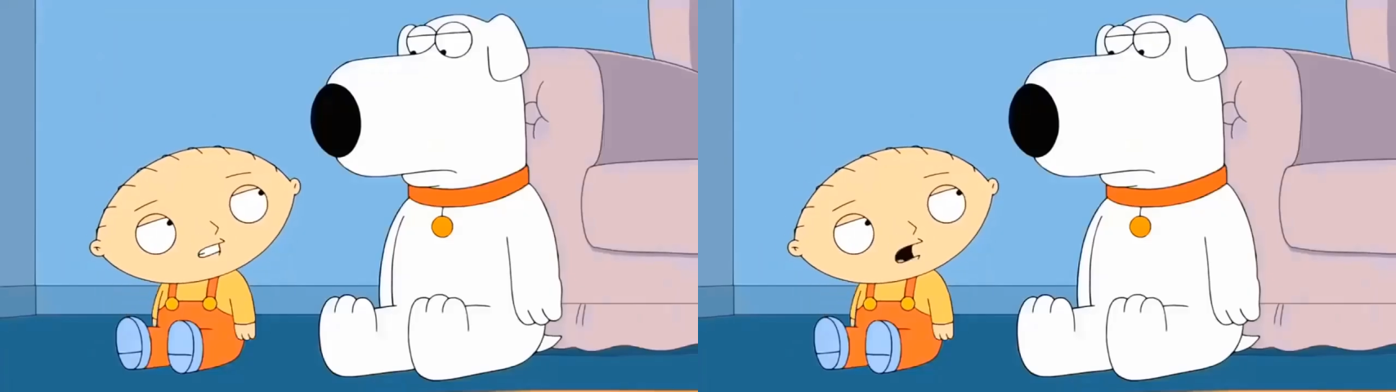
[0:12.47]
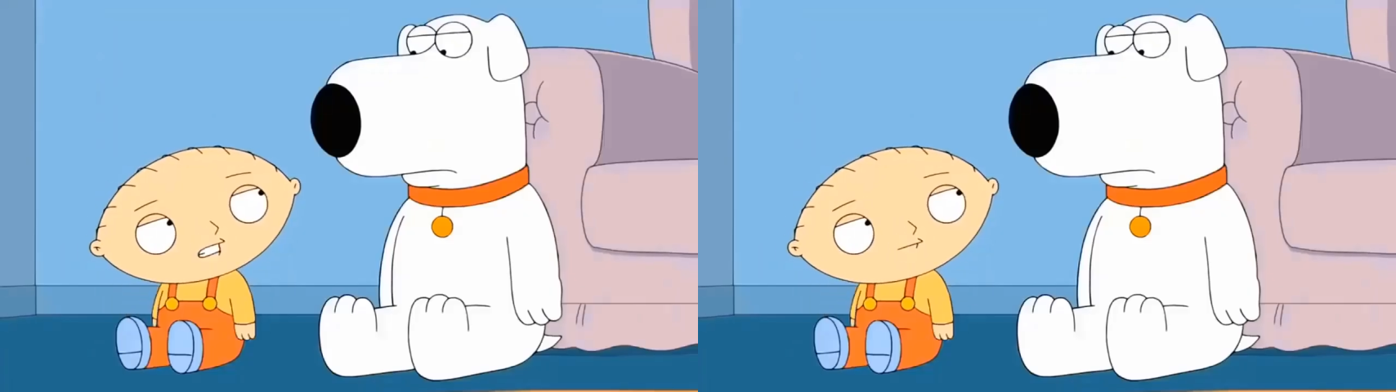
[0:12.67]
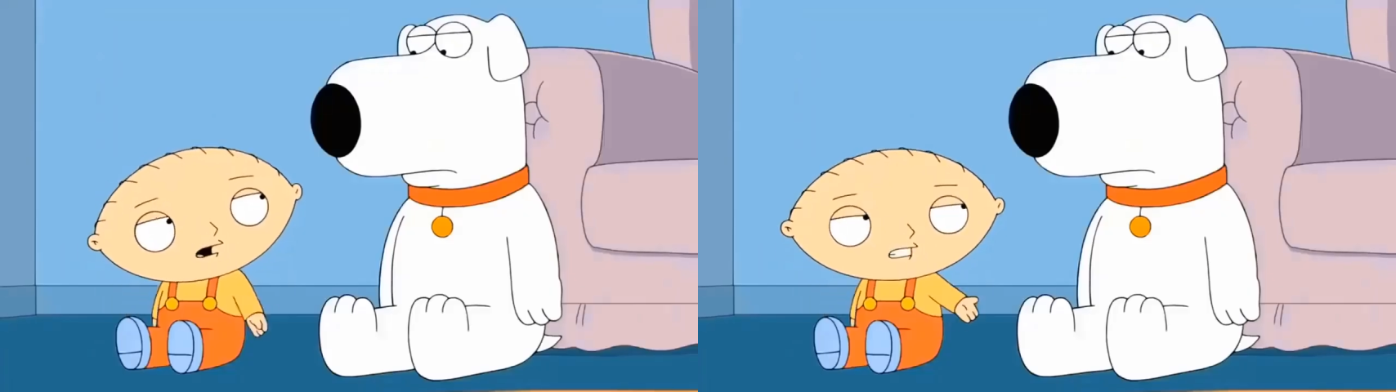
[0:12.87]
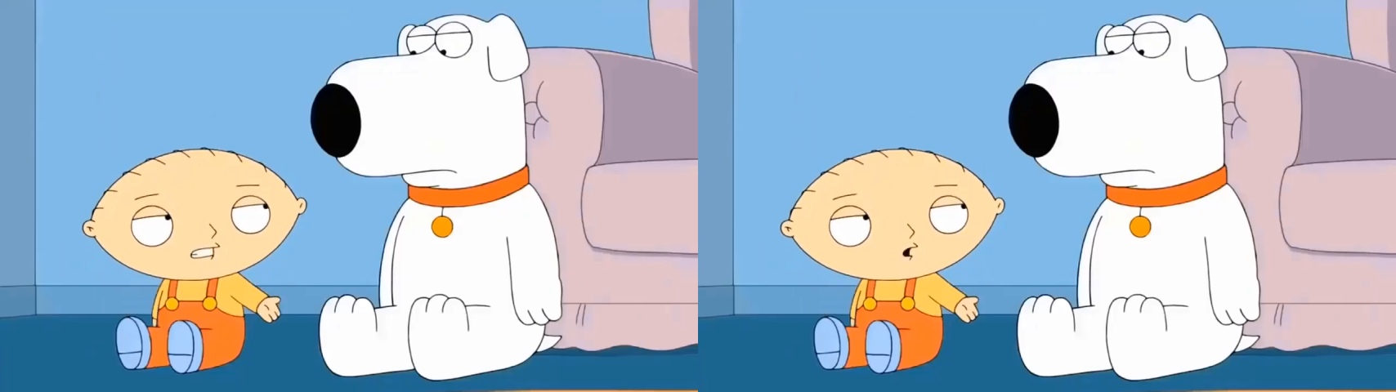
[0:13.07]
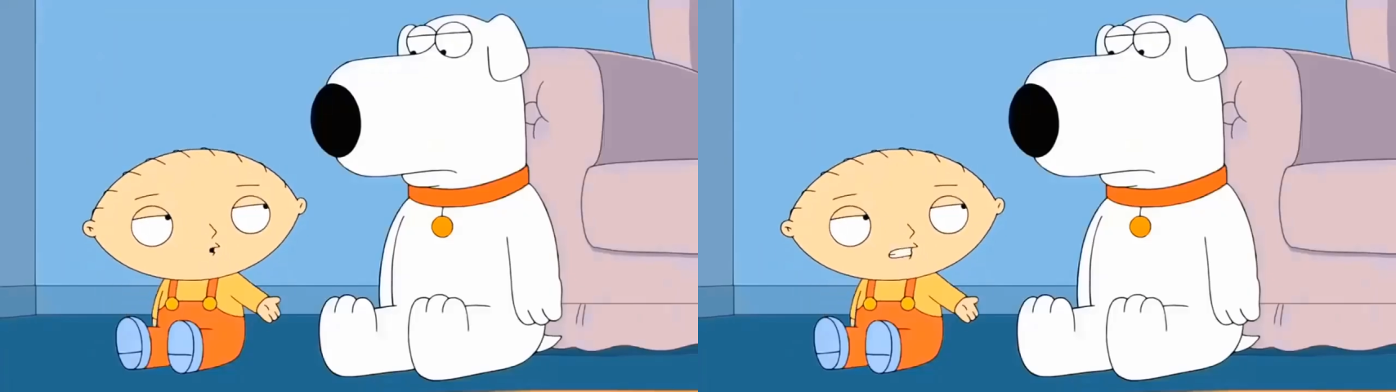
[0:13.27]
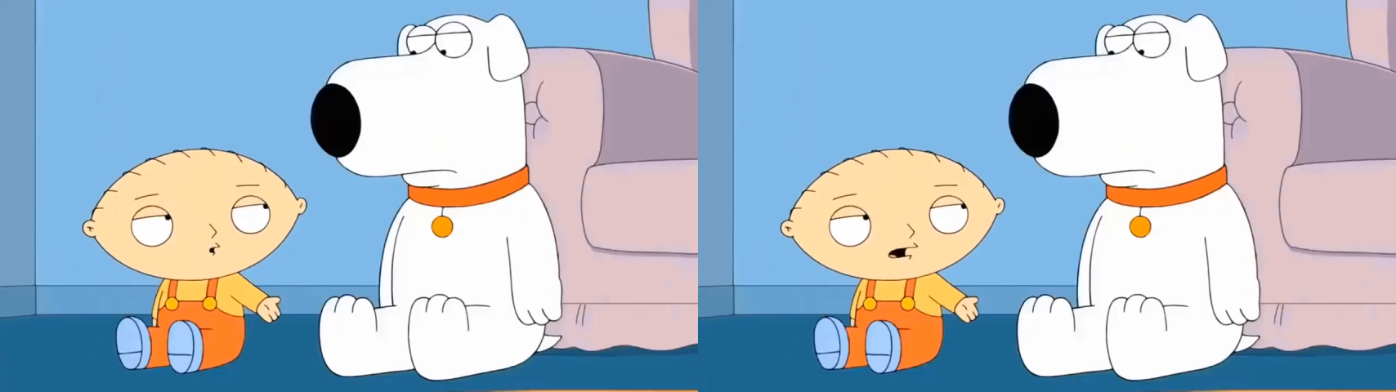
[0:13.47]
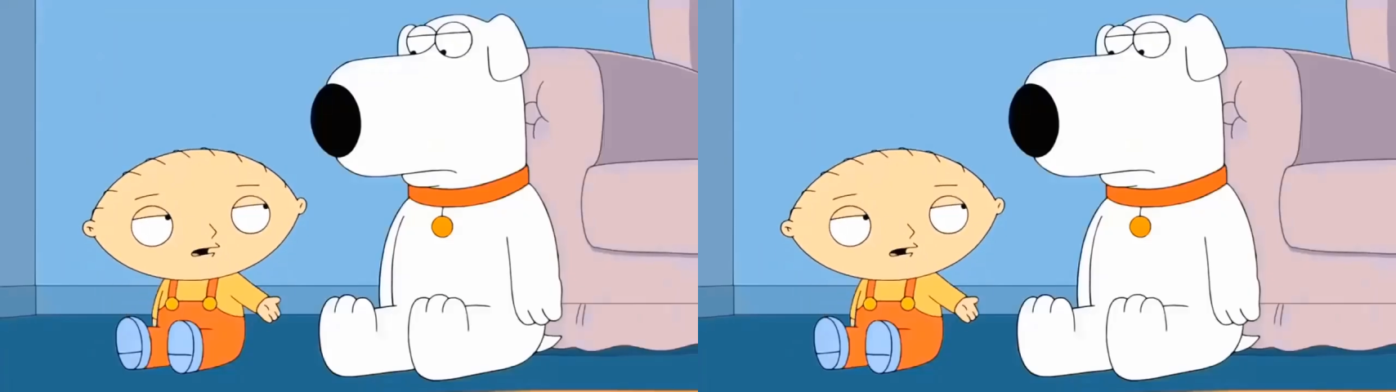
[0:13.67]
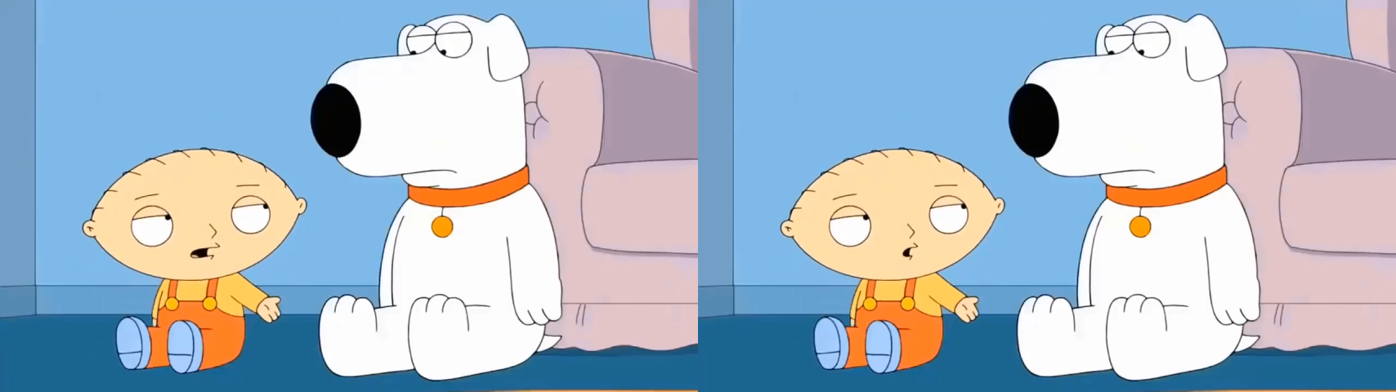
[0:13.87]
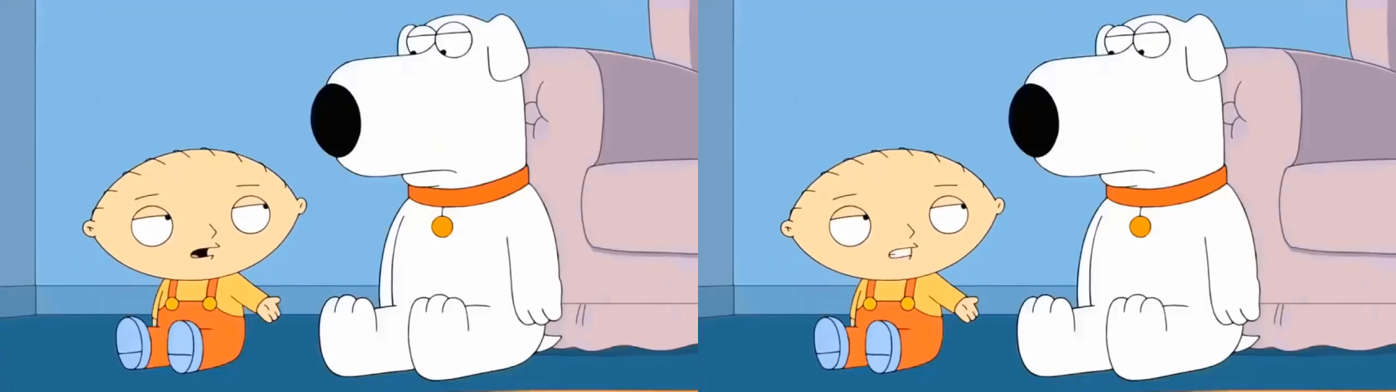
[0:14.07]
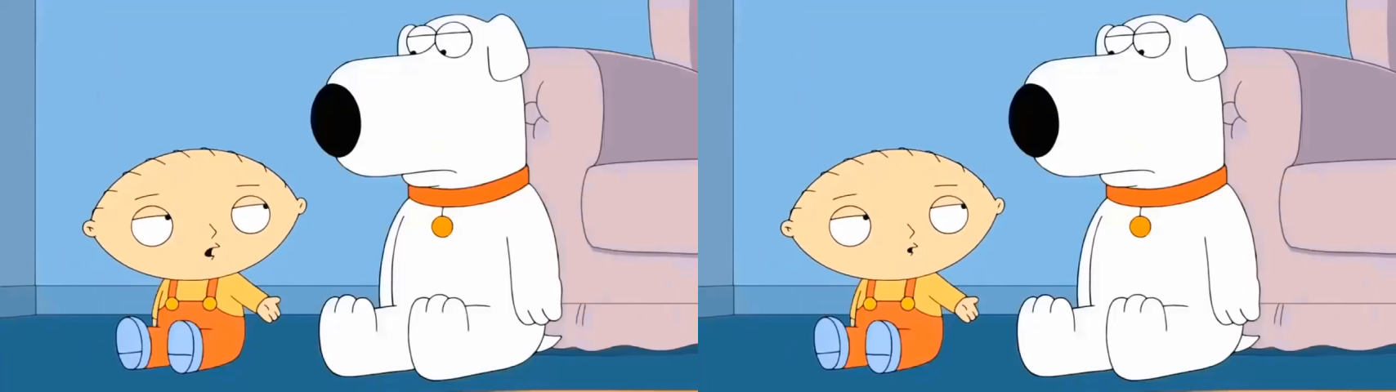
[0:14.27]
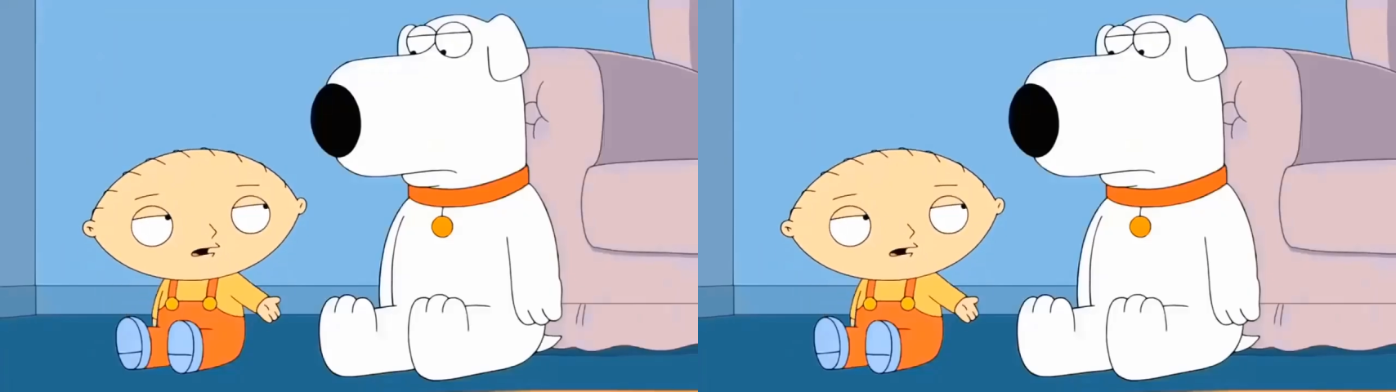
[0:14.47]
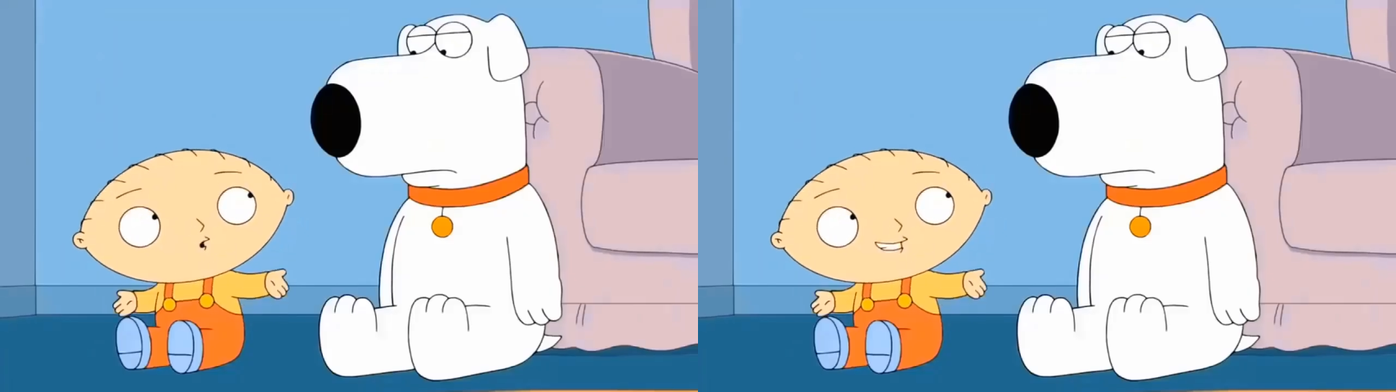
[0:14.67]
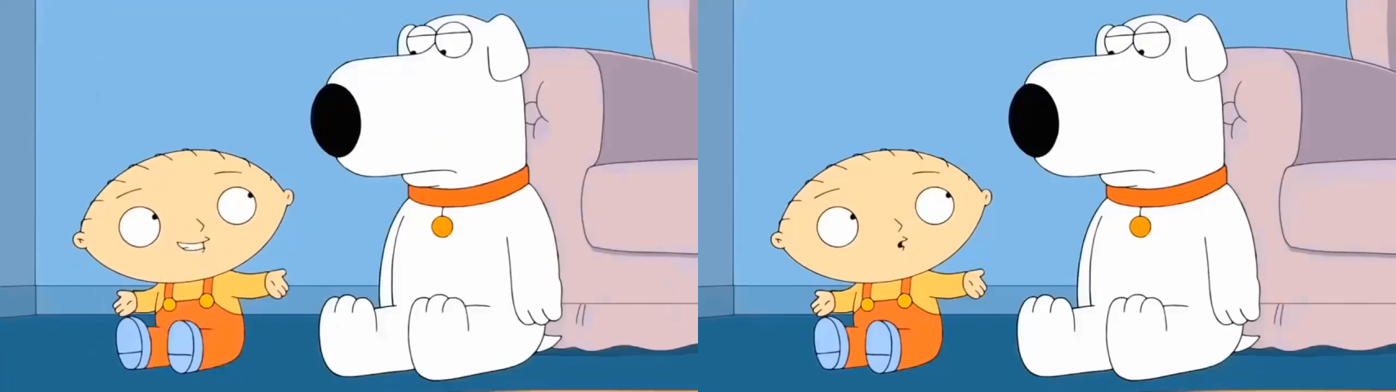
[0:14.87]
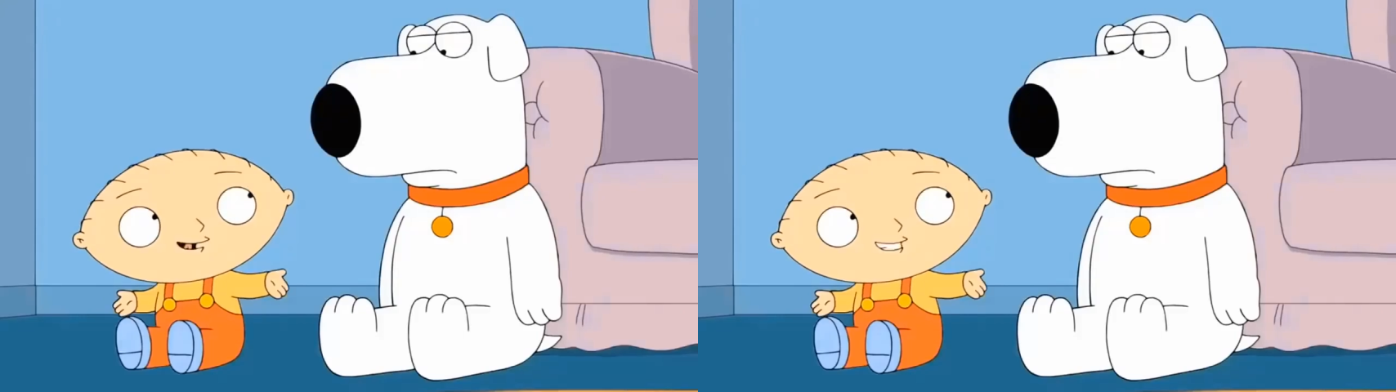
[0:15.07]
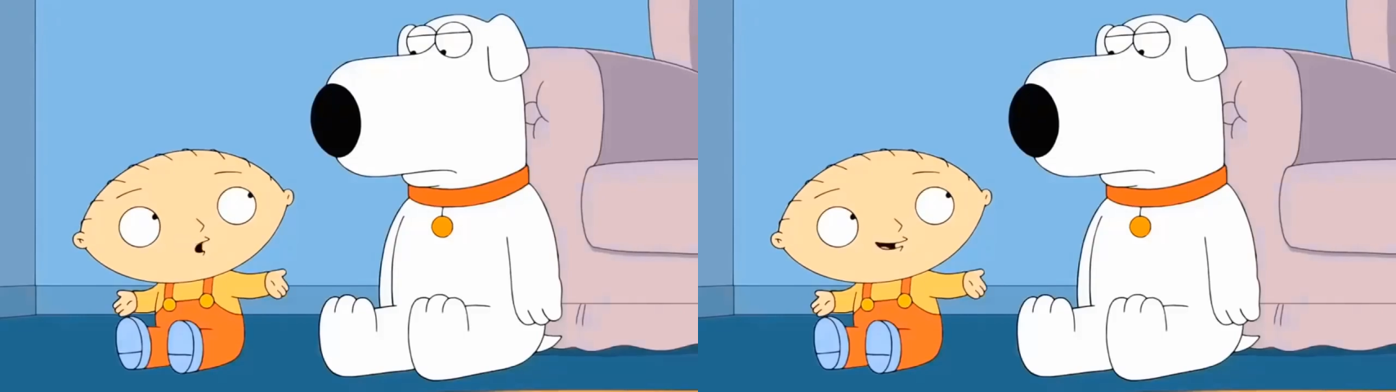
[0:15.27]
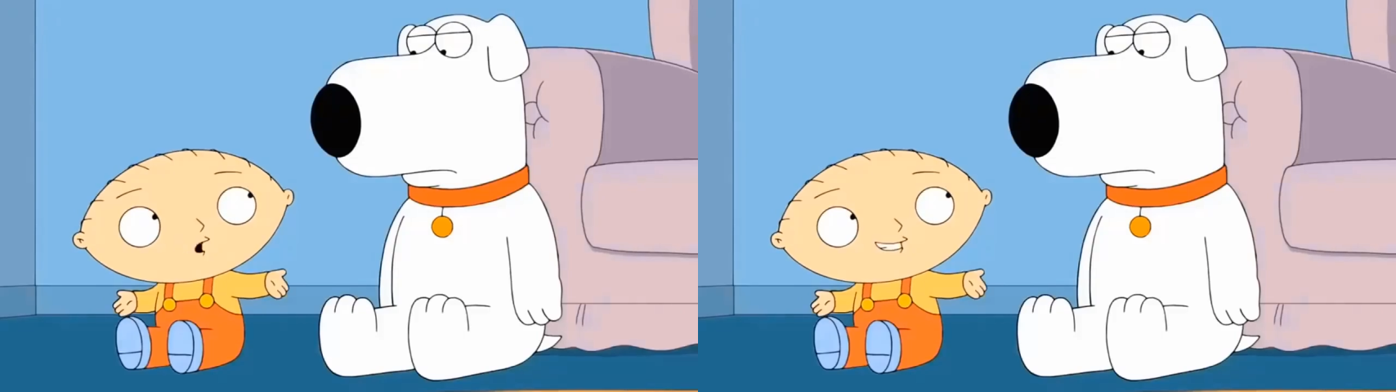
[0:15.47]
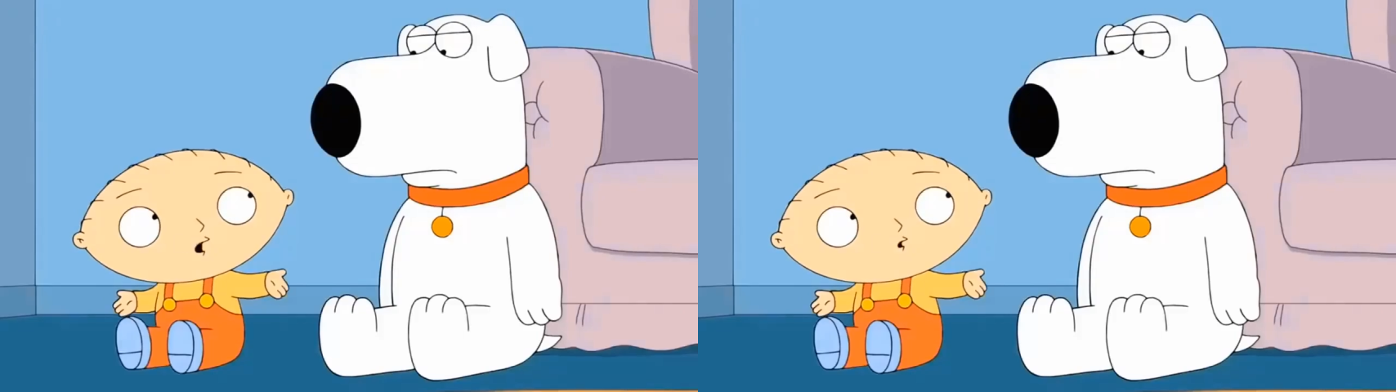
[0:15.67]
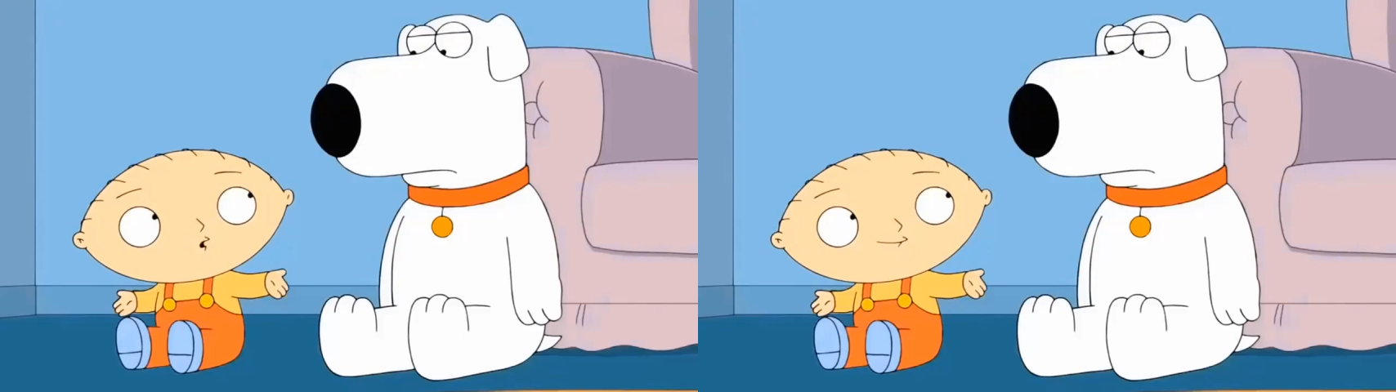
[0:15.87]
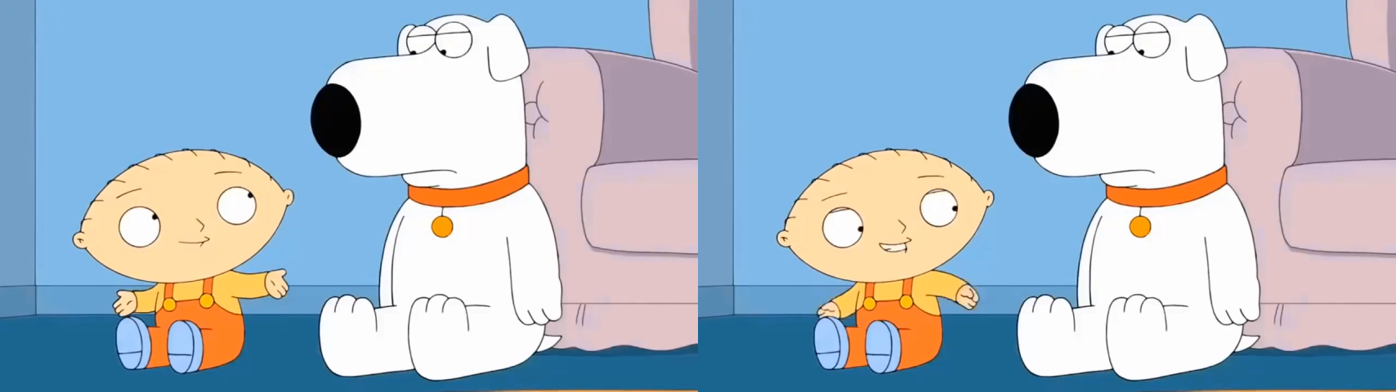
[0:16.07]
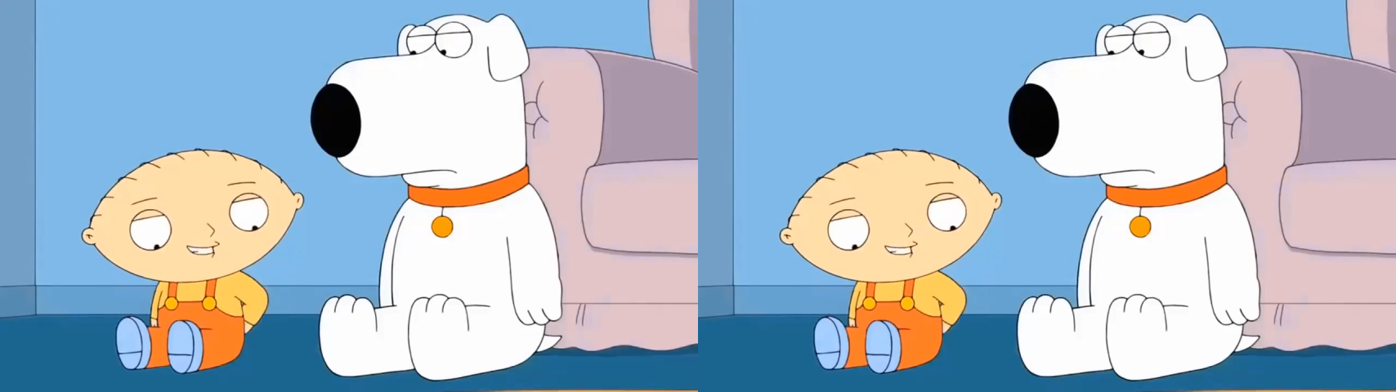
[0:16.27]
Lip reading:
Nobody's mouth can be seen.